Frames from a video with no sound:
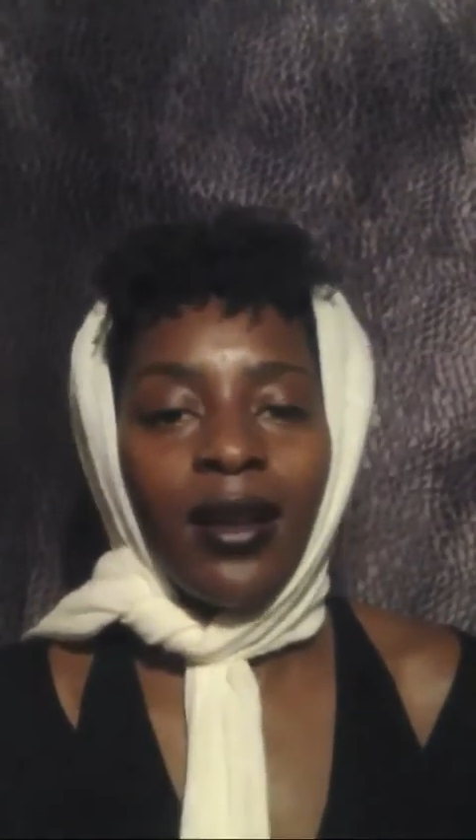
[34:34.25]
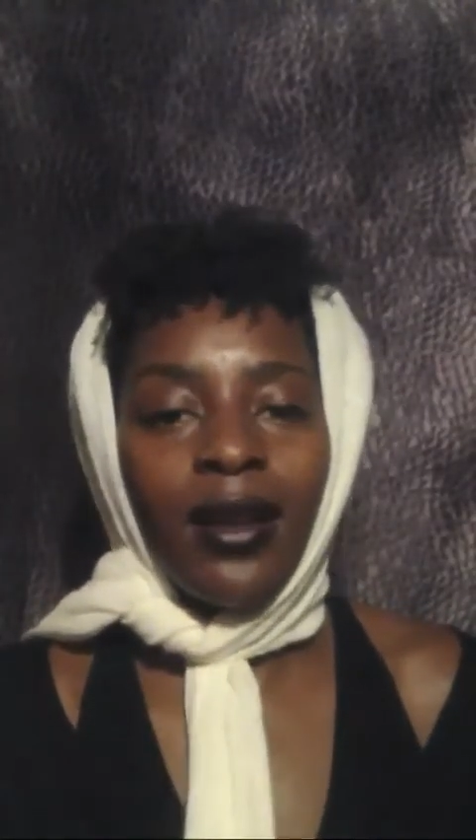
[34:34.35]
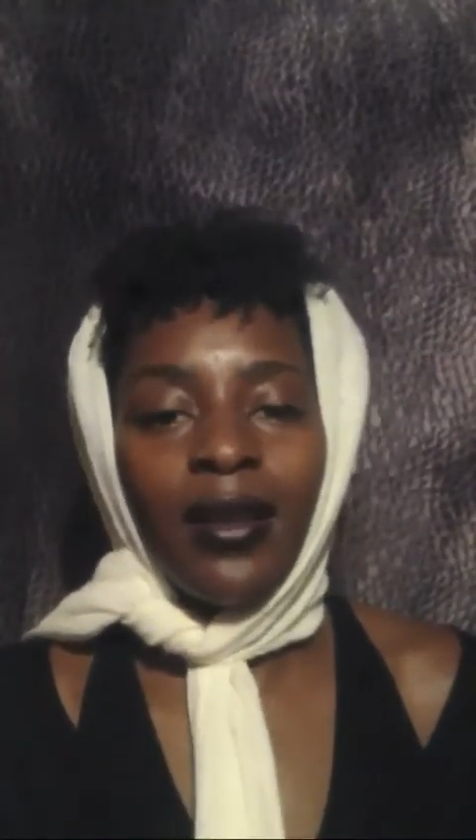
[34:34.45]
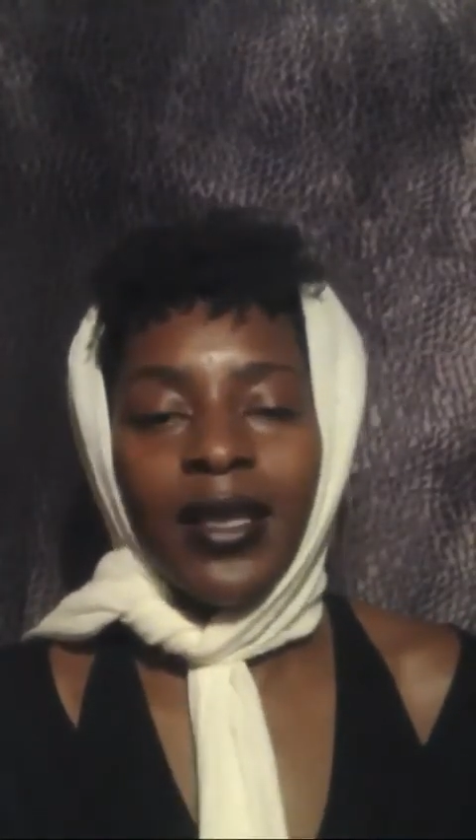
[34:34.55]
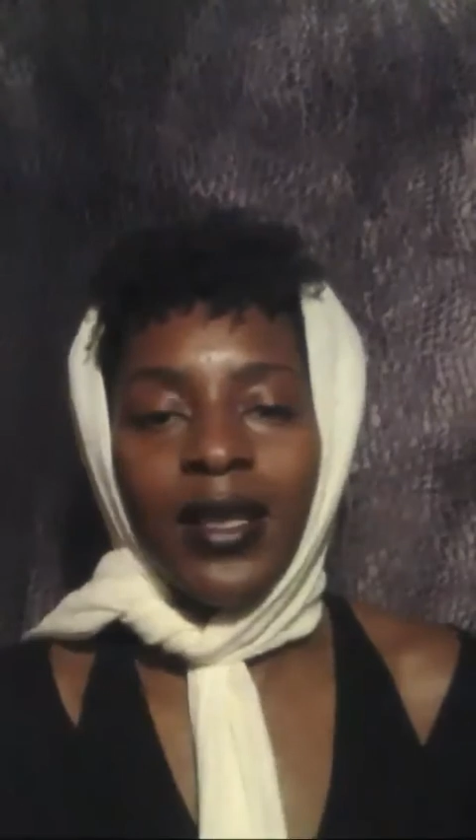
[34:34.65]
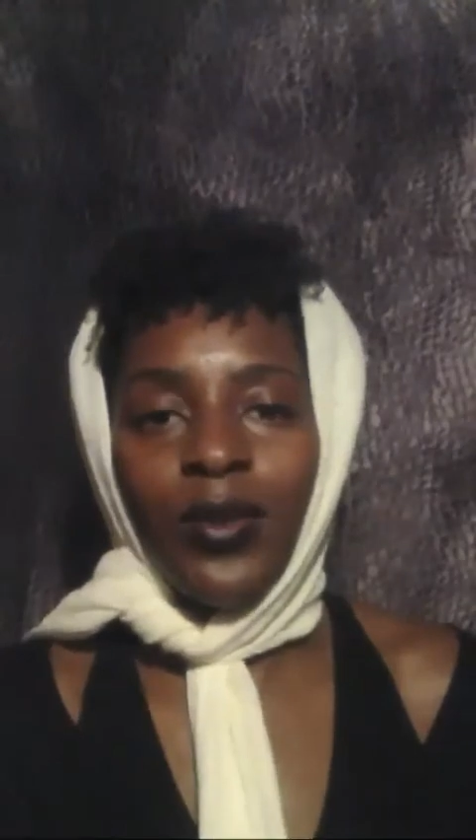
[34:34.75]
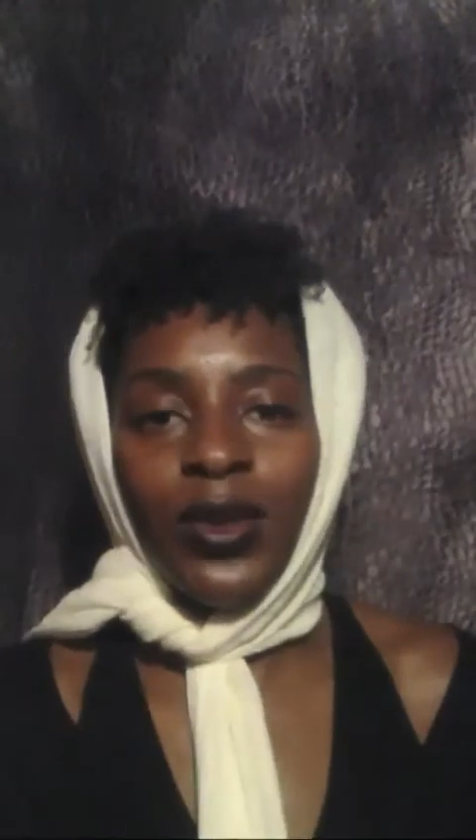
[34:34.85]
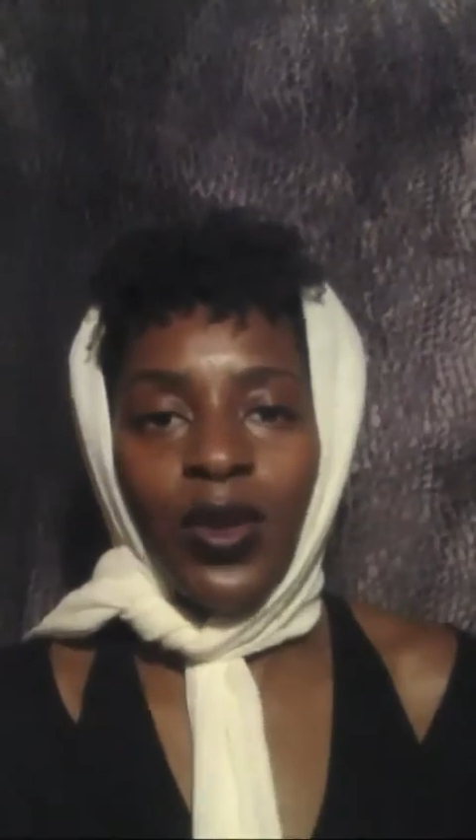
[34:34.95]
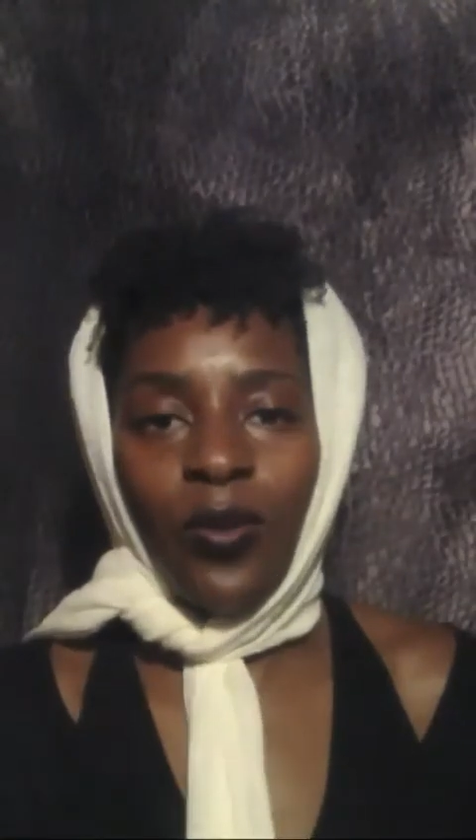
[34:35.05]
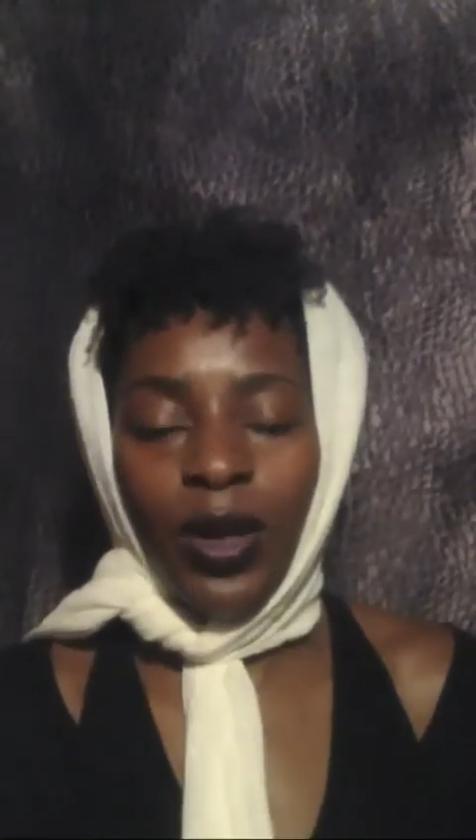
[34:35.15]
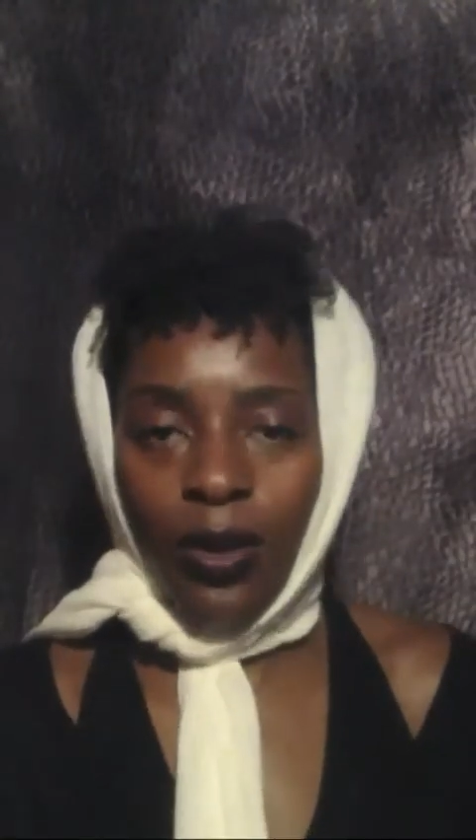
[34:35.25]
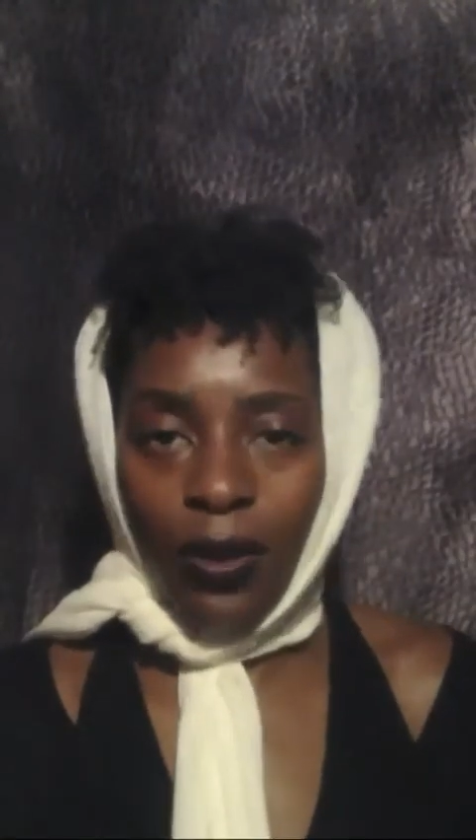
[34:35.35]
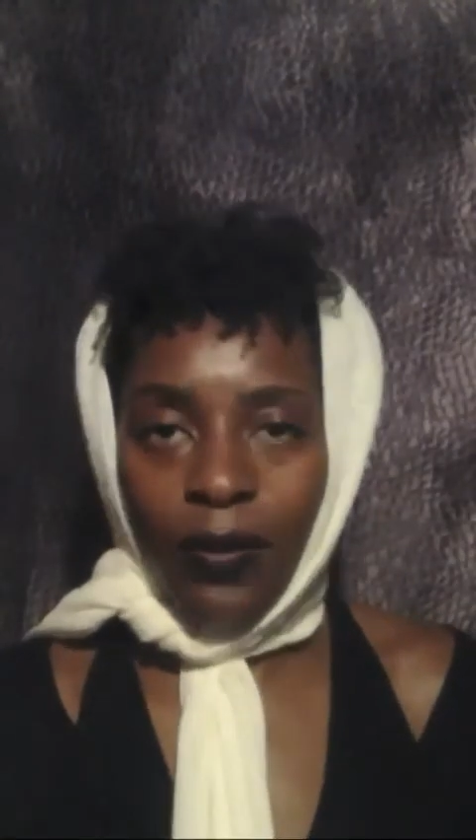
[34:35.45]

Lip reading: the things that we don't want to go through,